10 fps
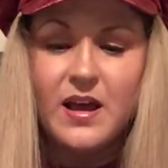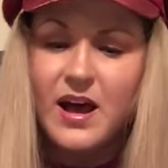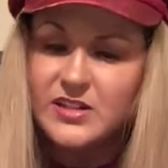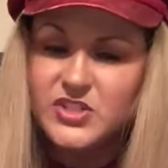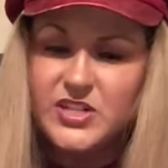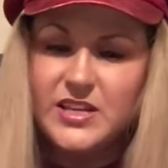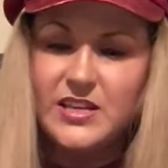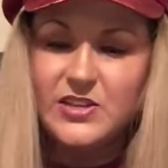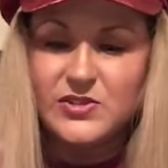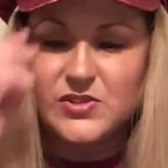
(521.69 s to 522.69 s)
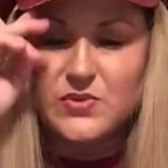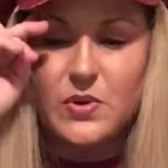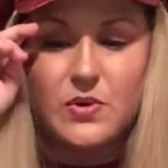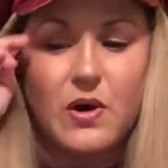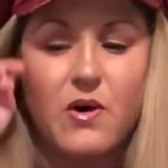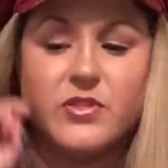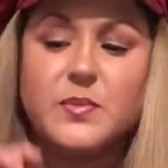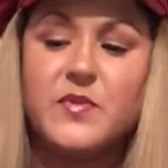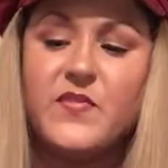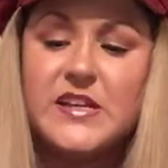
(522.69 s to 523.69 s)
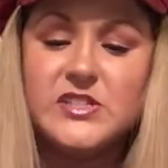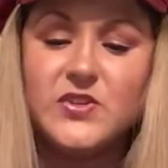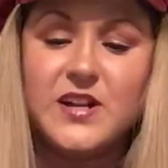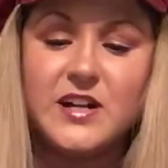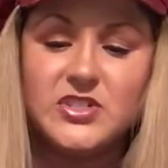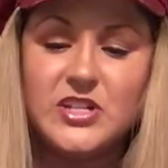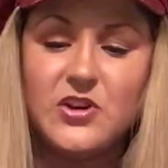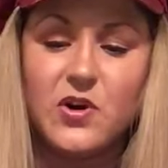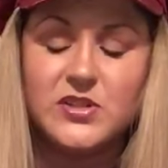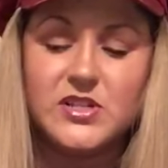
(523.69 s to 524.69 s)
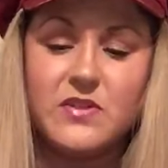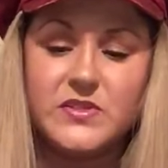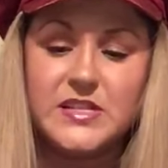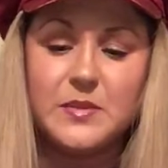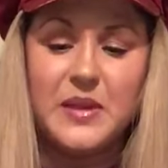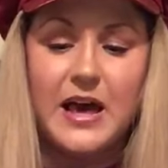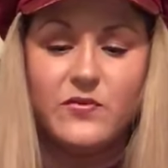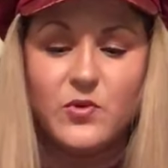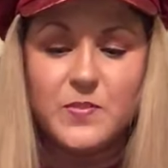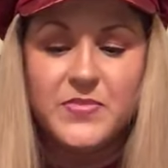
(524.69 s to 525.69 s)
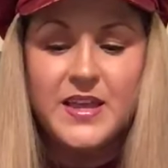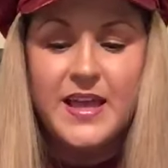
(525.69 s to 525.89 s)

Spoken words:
"Hachi!" Yasuo called. The professor and Hachi crossed over to the platform.